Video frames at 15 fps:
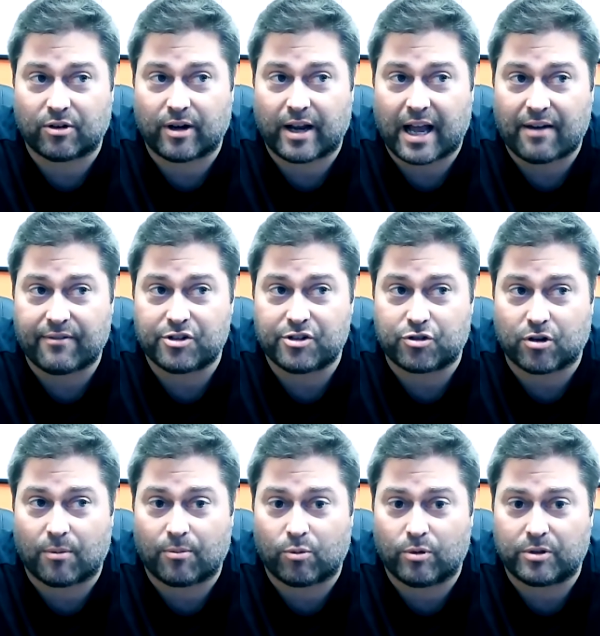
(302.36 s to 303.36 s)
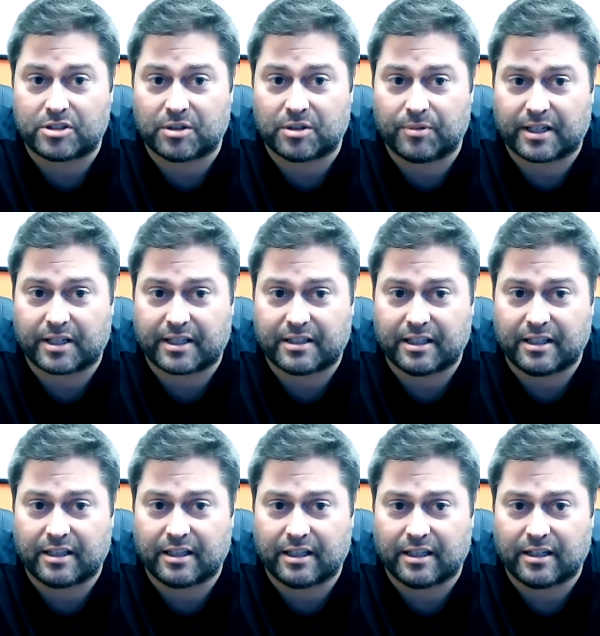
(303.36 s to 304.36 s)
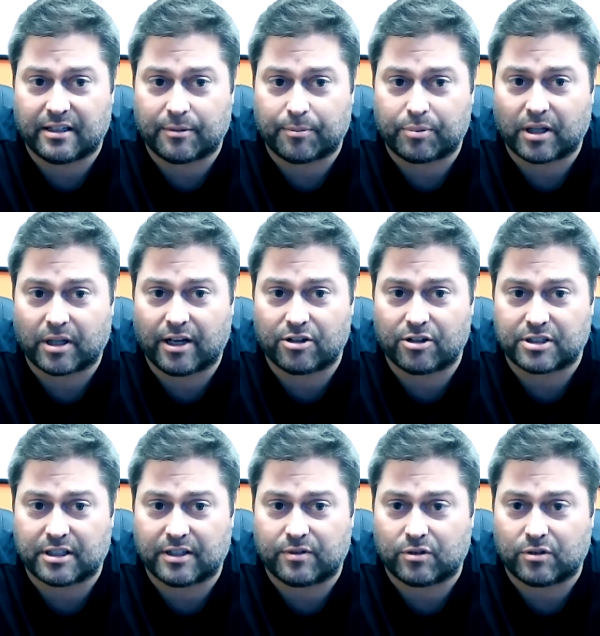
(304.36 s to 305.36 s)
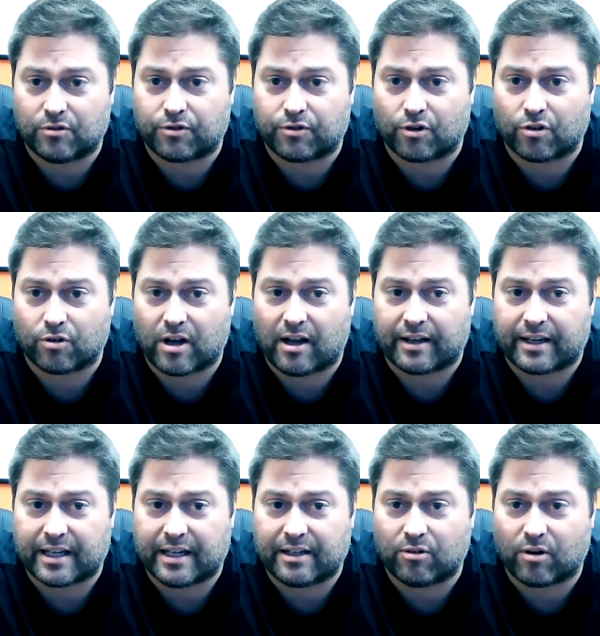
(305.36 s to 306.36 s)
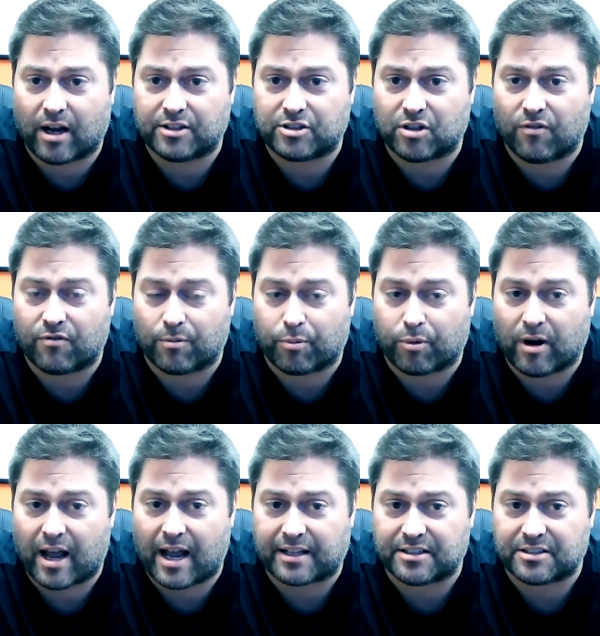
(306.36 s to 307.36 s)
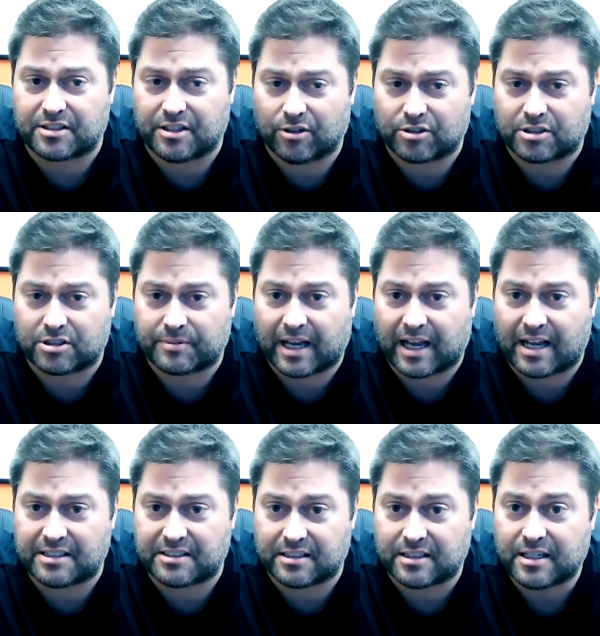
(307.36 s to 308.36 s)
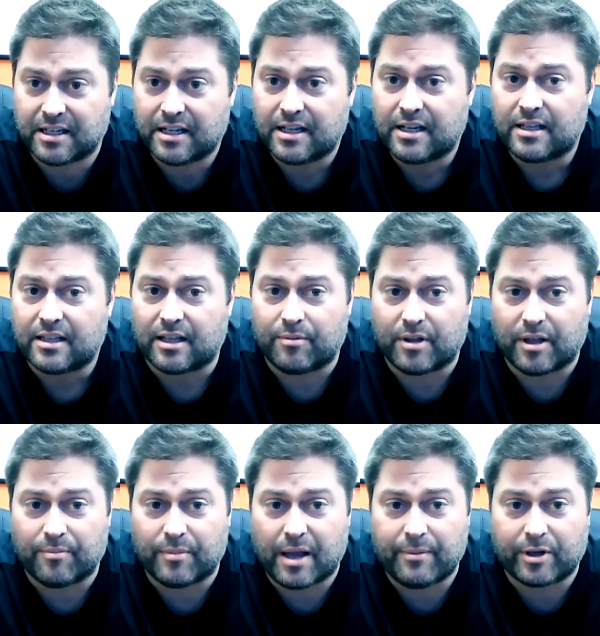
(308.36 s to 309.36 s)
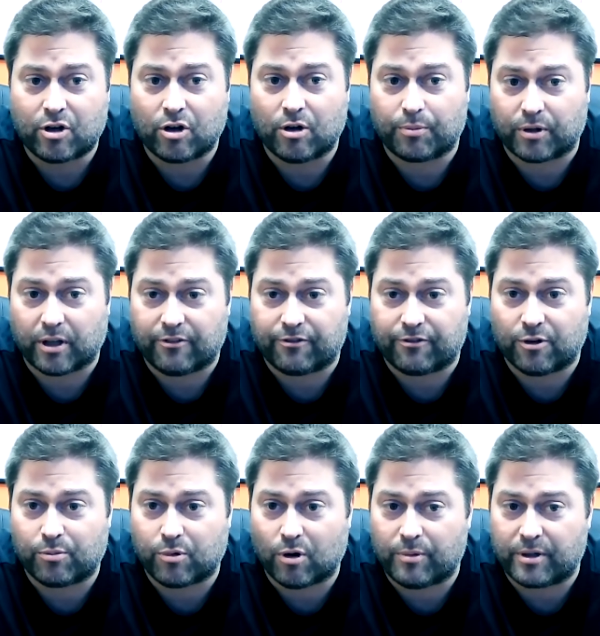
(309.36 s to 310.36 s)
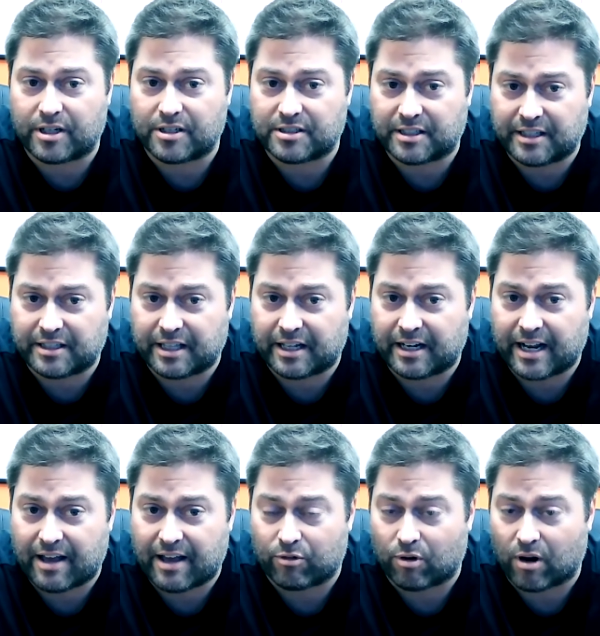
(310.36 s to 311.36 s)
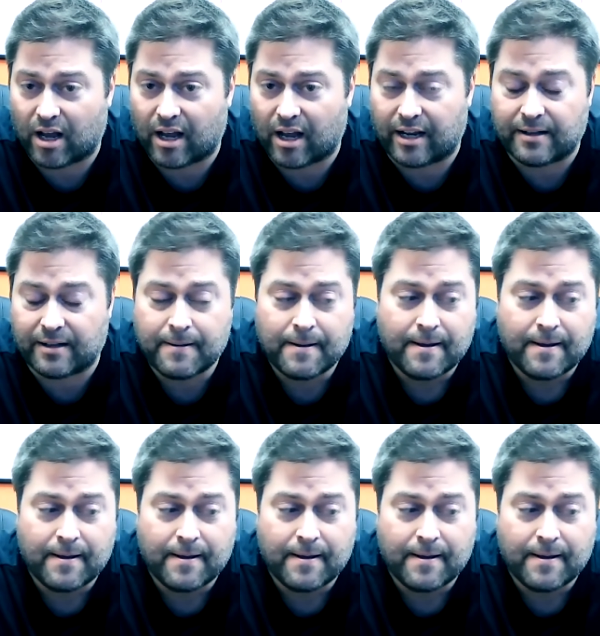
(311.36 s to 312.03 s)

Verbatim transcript: they were having trouble with some of the players that lived a little further out getting rides home from practice. And there were some guys that maybe couldn't play football because they didn't have a ride.